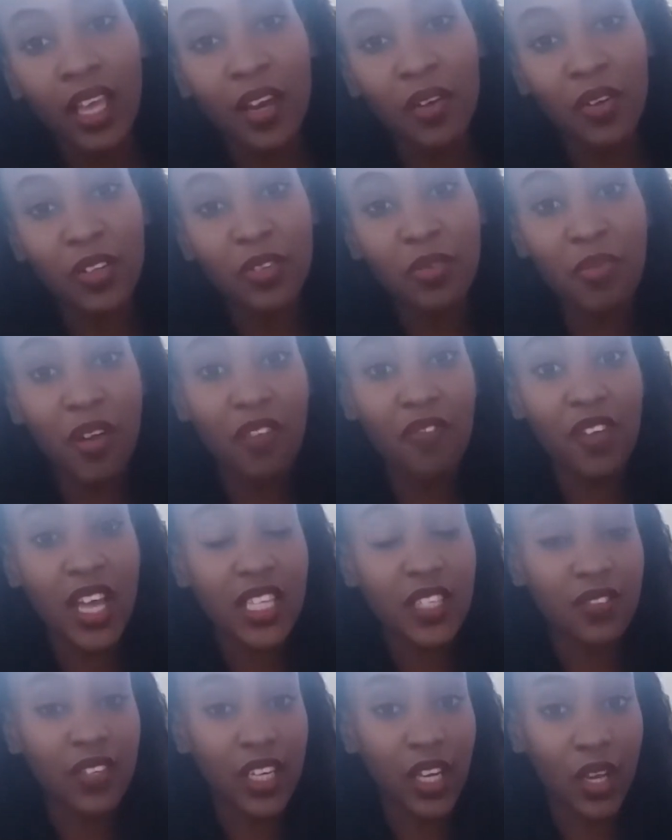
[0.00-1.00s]
Anyway, so my
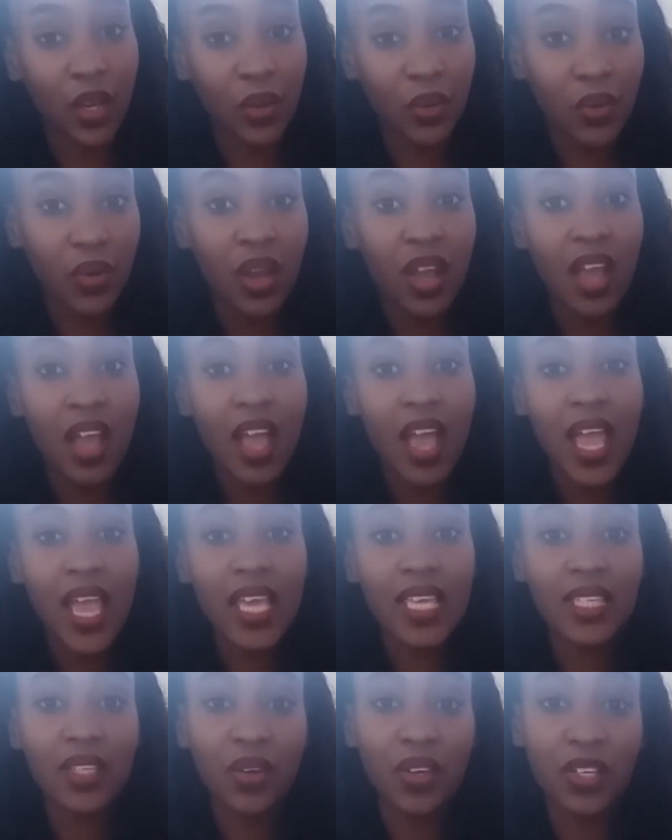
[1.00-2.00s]
first video
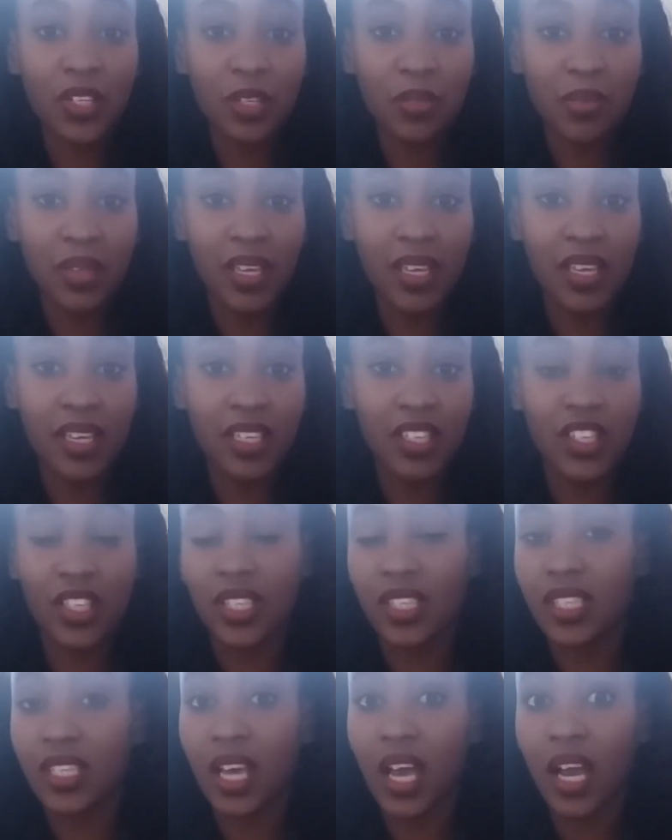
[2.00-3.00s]
is going to be
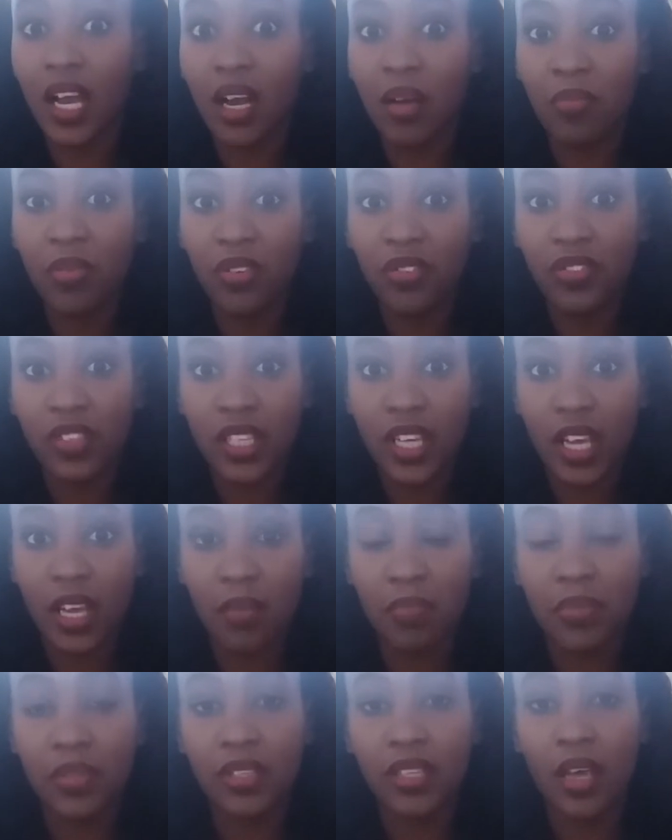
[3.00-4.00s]
just a couple of
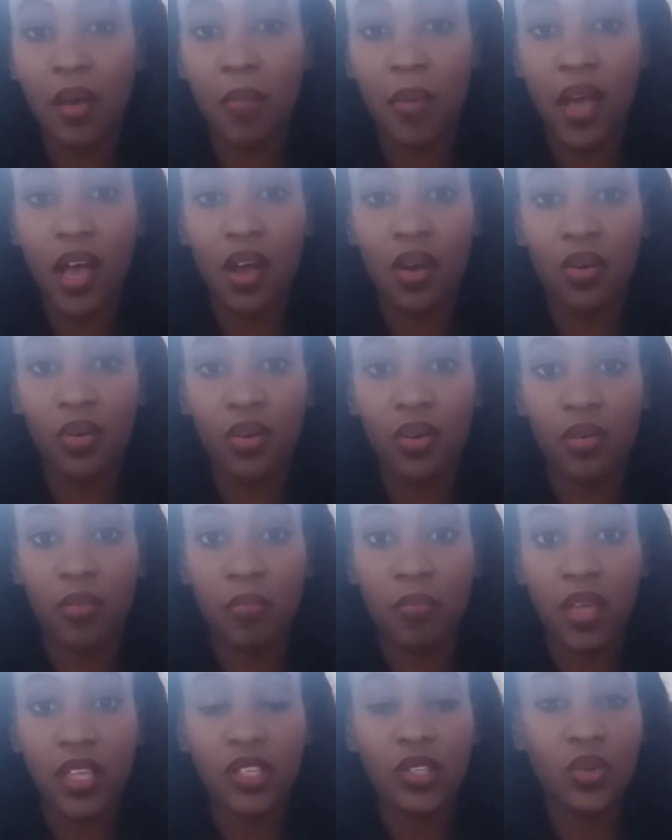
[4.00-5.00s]
tips about
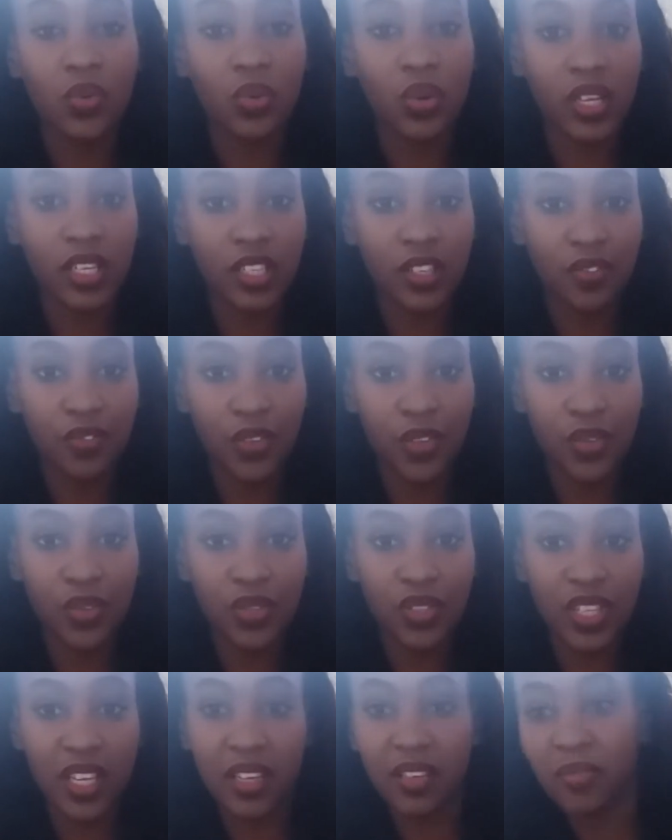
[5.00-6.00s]
med school
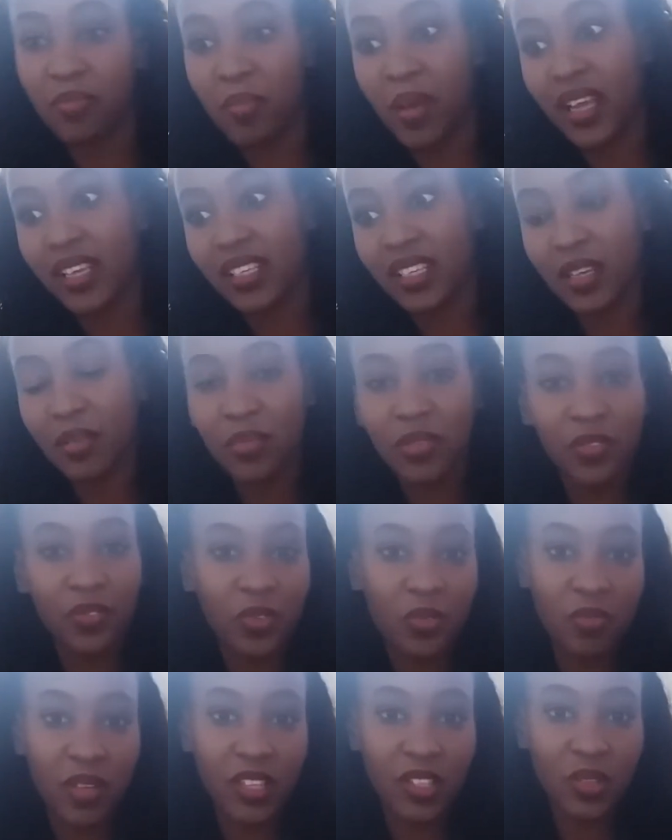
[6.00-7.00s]
interviews and my tips
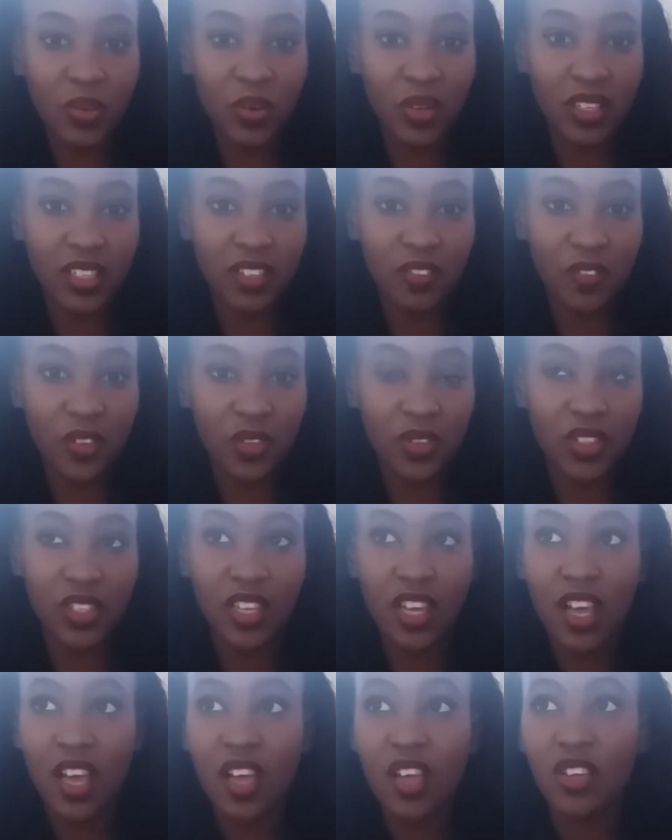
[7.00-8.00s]
for med school
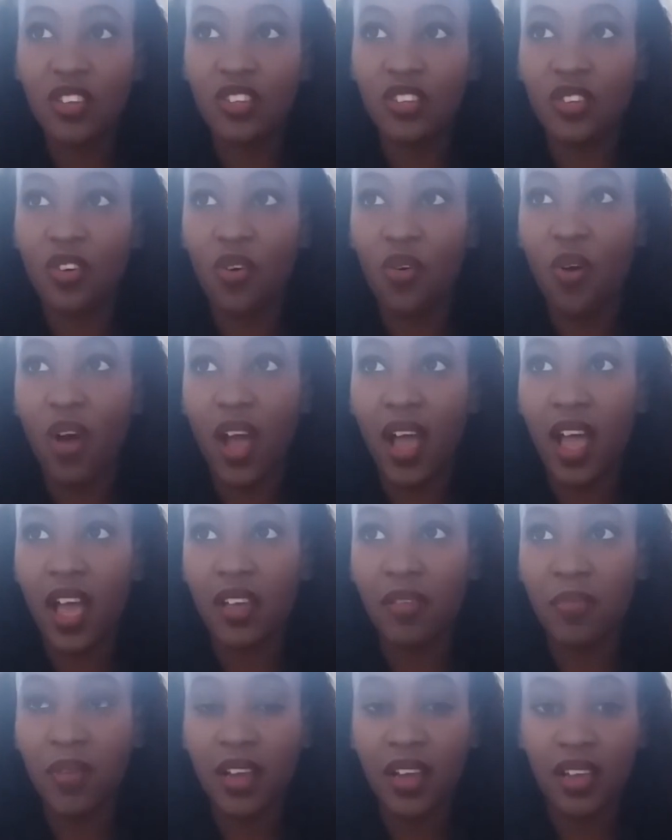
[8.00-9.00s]
interviews. So I
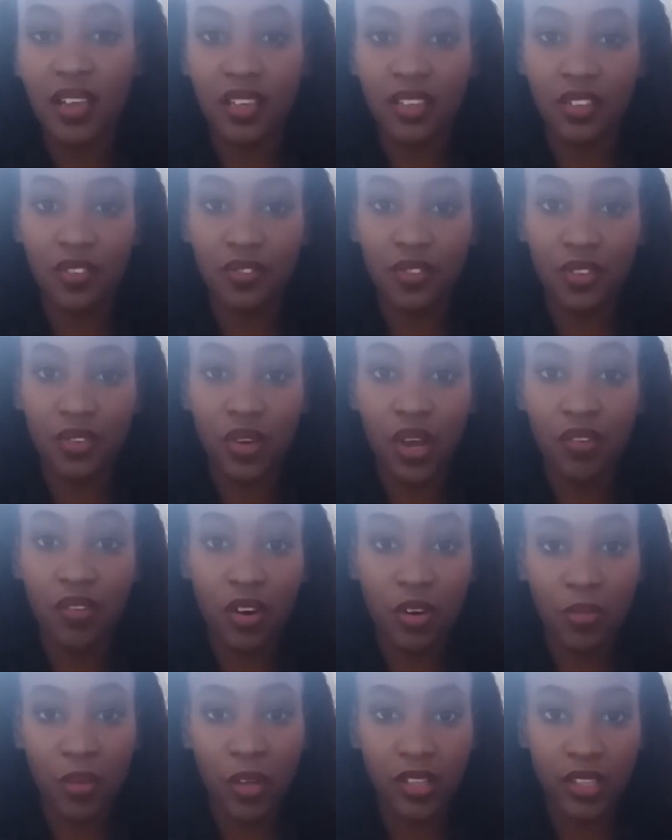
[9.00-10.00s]
had my interview
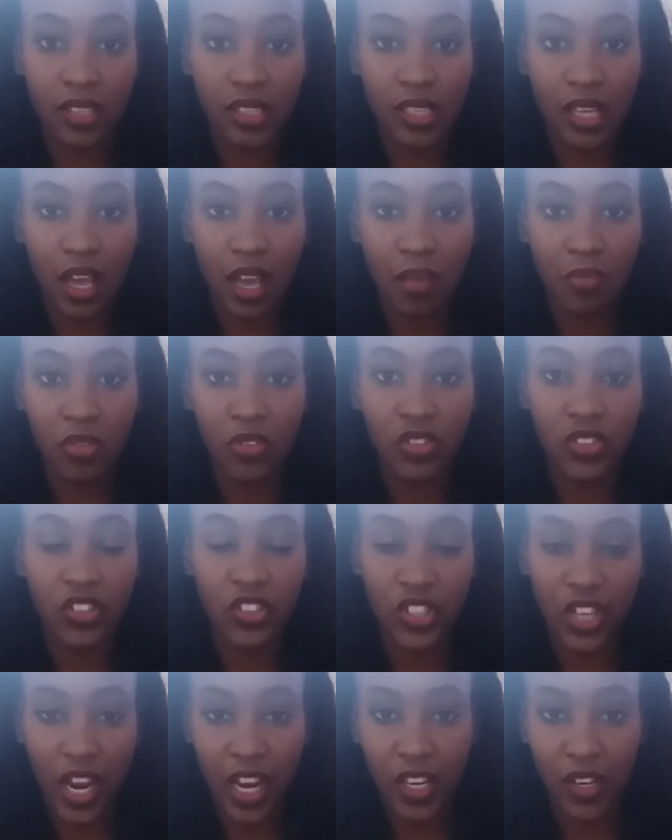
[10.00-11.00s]
around about this time. It was
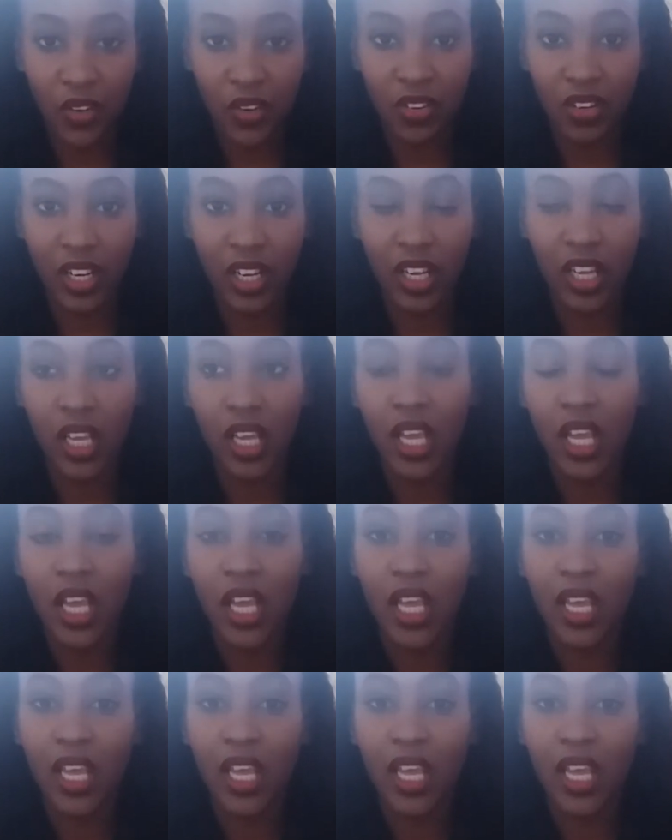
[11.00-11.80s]
in January.